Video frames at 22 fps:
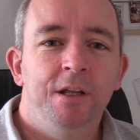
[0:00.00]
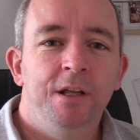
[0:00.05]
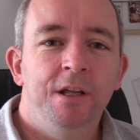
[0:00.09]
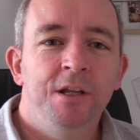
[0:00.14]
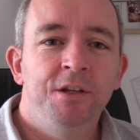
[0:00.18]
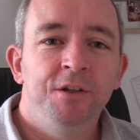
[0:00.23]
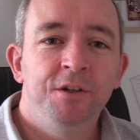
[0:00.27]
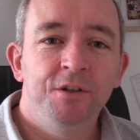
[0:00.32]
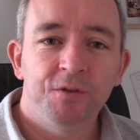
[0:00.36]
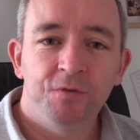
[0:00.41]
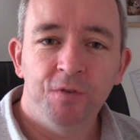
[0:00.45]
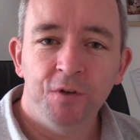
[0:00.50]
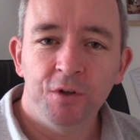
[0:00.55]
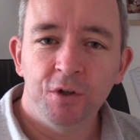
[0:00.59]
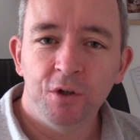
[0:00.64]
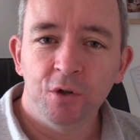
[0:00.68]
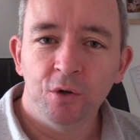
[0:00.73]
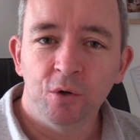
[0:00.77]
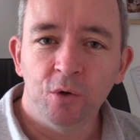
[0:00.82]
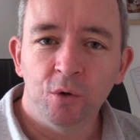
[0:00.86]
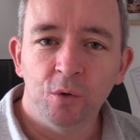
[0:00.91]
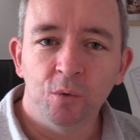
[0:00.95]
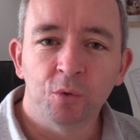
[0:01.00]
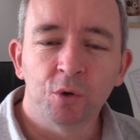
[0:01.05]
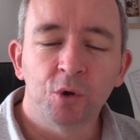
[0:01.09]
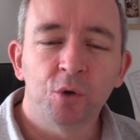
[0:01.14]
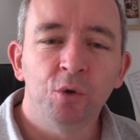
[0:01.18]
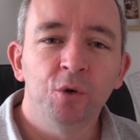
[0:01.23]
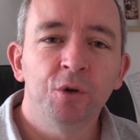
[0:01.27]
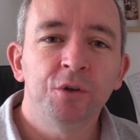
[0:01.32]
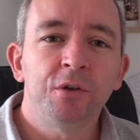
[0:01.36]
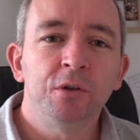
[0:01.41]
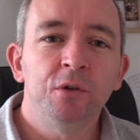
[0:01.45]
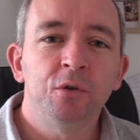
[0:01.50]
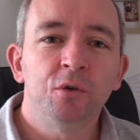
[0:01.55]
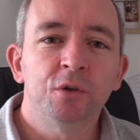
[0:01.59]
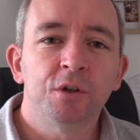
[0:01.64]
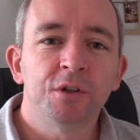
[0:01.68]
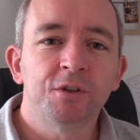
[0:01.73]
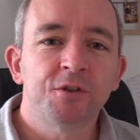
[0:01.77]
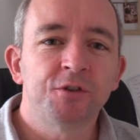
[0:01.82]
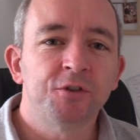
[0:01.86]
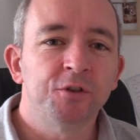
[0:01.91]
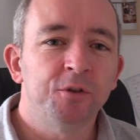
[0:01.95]
In this video, we're going to look
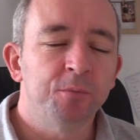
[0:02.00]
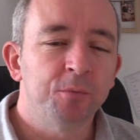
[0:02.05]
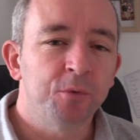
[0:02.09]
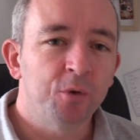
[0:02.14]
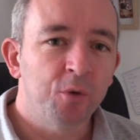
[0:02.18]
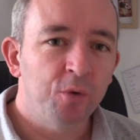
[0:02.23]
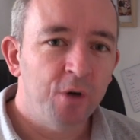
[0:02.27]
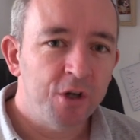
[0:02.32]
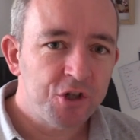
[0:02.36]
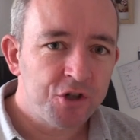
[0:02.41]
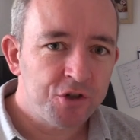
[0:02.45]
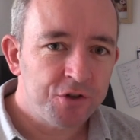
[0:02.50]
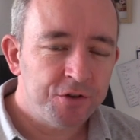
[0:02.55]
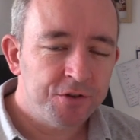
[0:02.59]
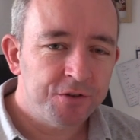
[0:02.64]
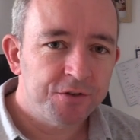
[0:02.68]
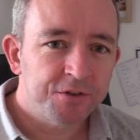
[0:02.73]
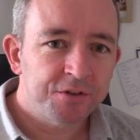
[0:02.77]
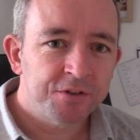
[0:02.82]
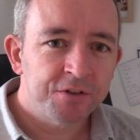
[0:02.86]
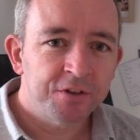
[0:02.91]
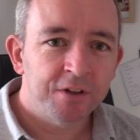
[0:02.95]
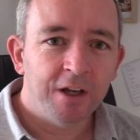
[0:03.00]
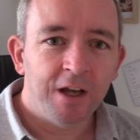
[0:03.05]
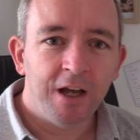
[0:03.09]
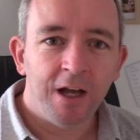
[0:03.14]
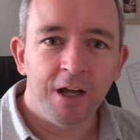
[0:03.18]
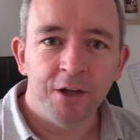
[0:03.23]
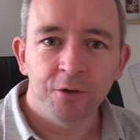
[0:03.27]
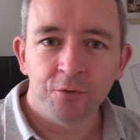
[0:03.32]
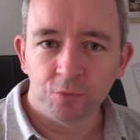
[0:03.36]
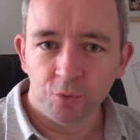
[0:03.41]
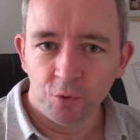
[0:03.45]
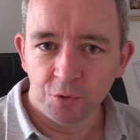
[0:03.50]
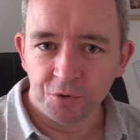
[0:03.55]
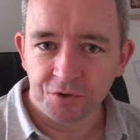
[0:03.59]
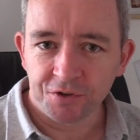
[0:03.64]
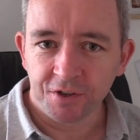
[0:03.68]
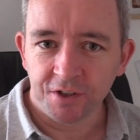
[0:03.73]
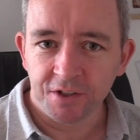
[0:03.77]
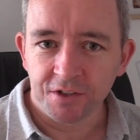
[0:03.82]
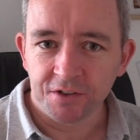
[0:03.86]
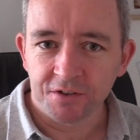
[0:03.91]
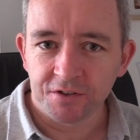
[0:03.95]
at some questions and road
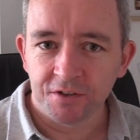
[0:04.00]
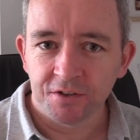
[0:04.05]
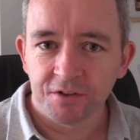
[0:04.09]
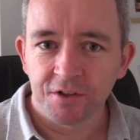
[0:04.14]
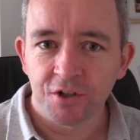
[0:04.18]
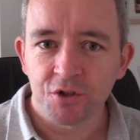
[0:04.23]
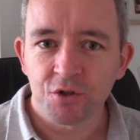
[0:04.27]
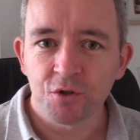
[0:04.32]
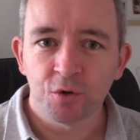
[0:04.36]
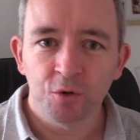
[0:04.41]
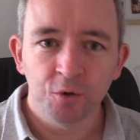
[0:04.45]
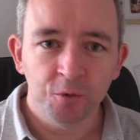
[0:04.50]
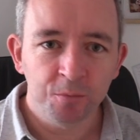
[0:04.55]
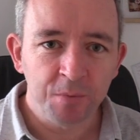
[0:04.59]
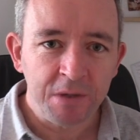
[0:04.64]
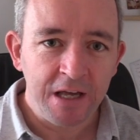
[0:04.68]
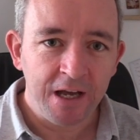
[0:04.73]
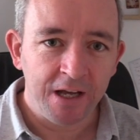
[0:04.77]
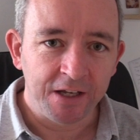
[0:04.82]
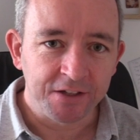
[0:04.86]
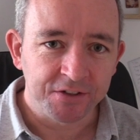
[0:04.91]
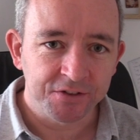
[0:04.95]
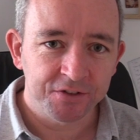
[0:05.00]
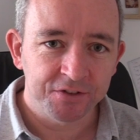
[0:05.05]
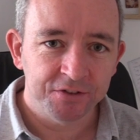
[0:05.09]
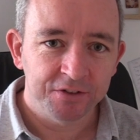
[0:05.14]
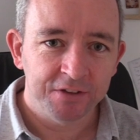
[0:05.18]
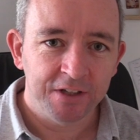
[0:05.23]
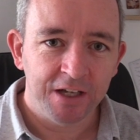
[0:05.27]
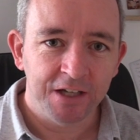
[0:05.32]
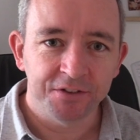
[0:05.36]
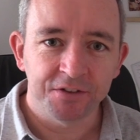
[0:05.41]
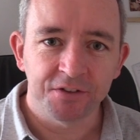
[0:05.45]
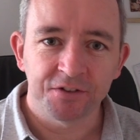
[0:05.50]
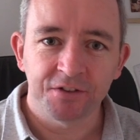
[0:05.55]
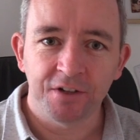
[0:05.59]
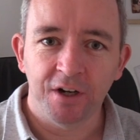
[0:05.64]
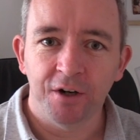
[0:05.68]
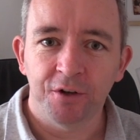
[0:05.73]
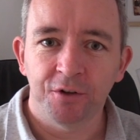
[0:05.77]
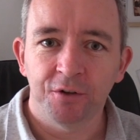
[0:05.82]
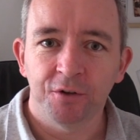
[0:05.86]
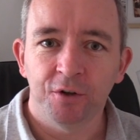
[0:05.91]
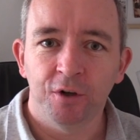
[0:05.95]
signs that you could be asked at the
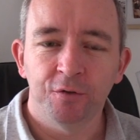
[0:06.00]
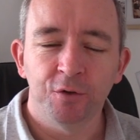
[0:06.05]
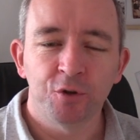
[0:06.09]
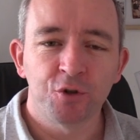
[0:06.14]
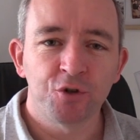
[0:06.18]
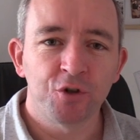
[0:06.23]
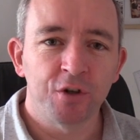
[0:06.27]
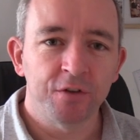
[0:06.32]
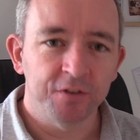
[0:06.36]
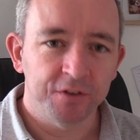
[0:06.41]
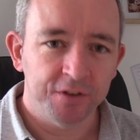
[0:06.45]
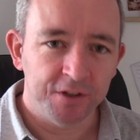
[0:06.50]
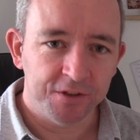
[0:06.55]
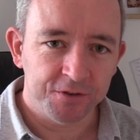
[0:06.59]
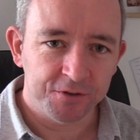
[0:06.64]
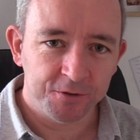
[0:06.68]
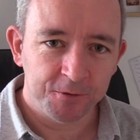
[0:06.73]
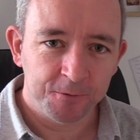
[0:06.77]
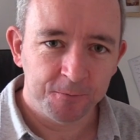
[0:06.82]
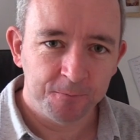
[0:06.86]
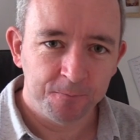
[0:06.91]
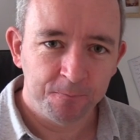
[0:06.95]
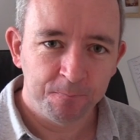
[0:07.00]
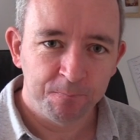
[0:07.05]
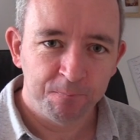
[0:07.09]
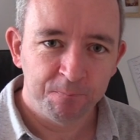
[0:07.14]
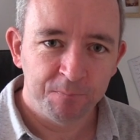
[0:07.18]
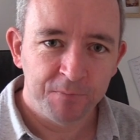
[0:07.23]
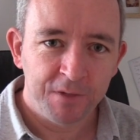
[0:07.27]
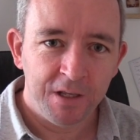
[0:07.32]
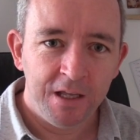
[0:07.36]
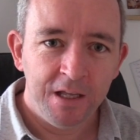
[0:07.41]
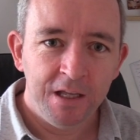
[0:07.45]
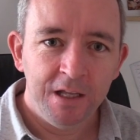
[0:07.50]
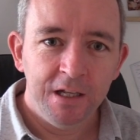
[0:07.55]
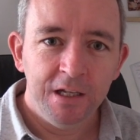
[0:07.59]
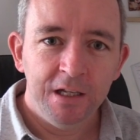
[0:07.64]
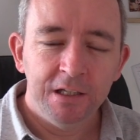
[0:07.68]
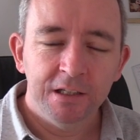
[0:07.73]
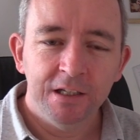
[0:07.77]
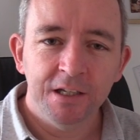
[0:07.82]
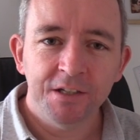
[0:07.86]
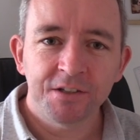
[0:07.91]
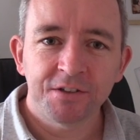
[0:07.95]
start of your driving test.
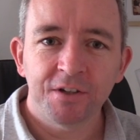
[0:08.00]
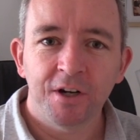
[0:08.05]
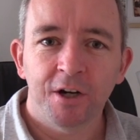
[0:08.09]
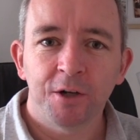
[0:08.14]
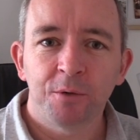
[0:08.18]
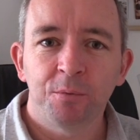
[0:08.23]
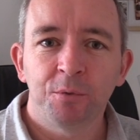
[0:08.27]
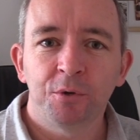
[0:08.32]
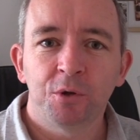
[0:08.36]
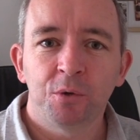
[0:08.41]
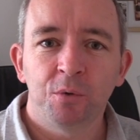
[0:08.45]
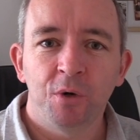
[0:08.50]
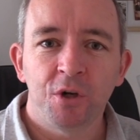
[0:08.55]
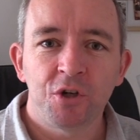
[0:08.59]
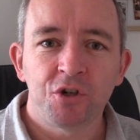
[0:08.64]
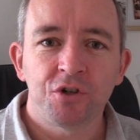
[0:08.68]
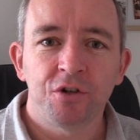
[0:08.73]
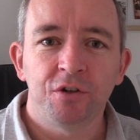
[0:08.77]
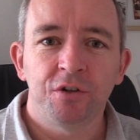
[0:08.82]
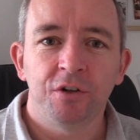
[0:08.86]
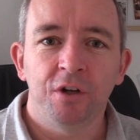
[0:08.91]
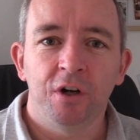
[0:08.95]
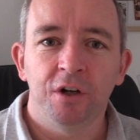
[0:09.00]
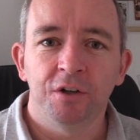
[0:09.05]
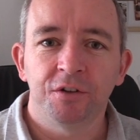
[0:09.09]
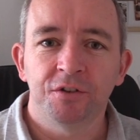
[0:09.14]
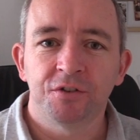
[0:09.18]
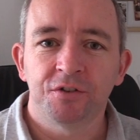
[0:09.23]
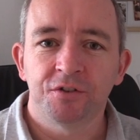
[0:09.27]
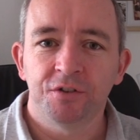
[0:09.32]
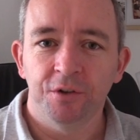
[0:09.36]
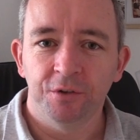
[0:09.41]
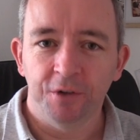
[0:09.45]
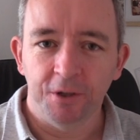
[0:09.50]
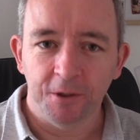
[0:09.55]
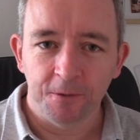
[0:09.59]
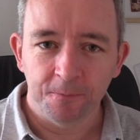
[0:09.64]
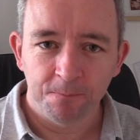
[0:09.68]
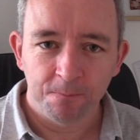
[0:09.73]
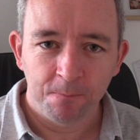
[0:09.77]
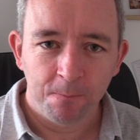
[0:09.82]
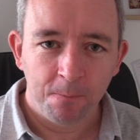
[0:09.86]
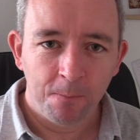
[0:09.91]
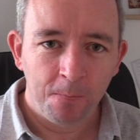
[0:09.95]
Let's start with a question on steering.
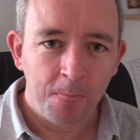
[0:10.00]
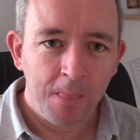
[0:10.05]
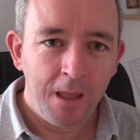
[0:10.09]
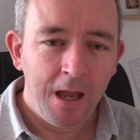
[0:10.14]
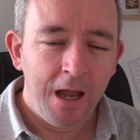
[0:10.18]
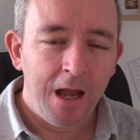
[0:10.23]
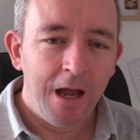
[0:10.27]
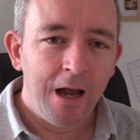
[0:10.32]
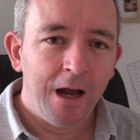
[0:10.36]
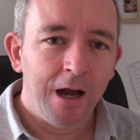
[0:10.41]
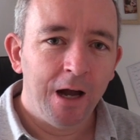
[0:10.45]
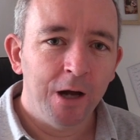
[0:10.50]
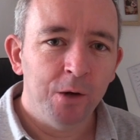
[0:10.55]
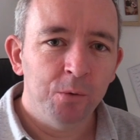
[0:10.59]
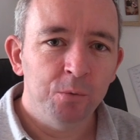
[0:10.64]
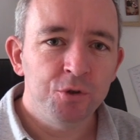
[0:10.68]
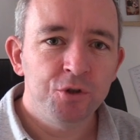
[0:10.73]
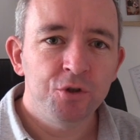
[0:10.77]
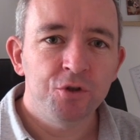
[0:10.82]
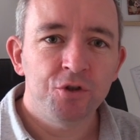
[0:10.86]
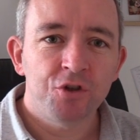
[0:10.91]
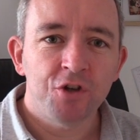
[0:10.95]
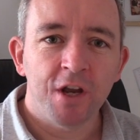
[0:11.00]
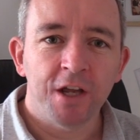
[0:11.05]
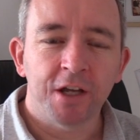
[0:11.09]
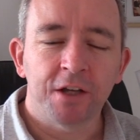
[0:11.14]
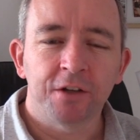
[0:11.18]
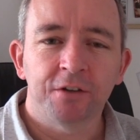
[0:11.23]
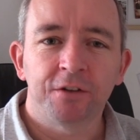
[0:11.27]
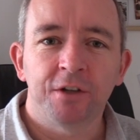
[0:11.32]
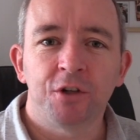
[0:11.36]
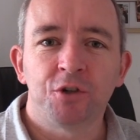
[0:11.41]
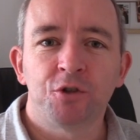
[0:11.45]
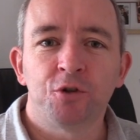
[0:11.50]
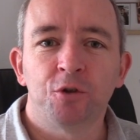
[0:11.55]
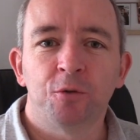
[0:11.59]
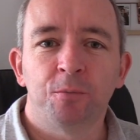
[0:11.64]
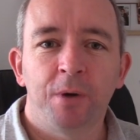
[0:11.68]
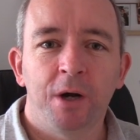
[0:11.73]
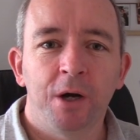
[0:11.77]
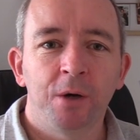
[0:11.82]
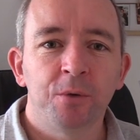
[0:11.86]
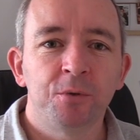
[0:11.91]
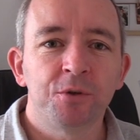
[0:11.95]
How would you check that your
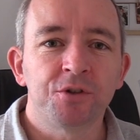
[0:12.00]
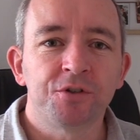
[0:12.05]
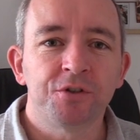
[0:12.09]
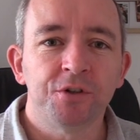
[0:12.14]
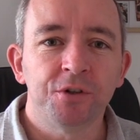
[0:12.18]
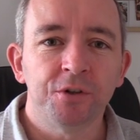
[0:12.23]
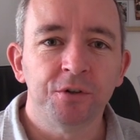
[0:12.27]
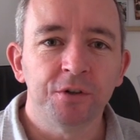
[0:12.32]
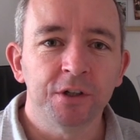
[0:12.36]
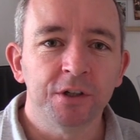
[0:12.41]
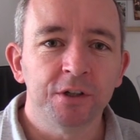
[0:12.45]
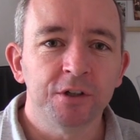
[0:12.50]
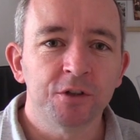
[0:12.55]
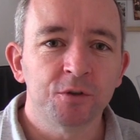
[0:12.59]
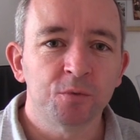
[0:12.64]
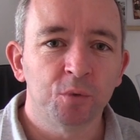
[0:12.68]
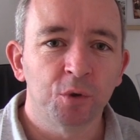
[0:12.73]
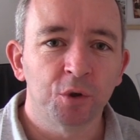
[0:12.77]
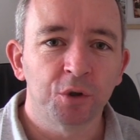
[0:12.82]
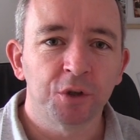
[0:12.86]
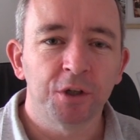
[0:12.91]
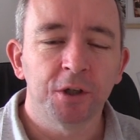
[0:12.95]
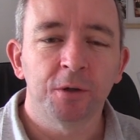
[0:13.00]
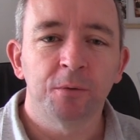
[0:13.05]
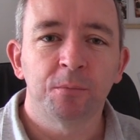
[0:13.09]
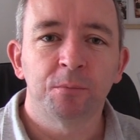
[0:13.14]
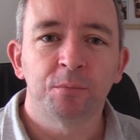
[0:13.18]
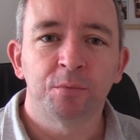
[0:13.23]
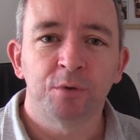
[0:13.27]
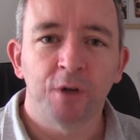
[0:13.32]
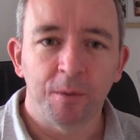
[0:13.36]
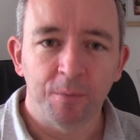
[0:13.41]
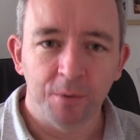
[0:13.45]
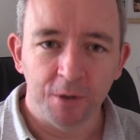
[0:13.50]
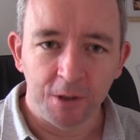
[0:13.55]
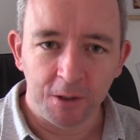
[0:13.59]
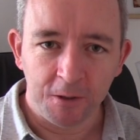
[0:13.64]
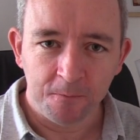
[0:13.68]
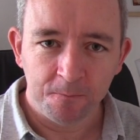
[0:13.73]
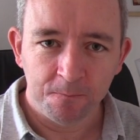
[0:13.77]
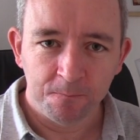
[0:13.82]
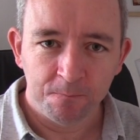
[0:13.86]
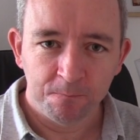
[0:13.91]
power steering is working properly?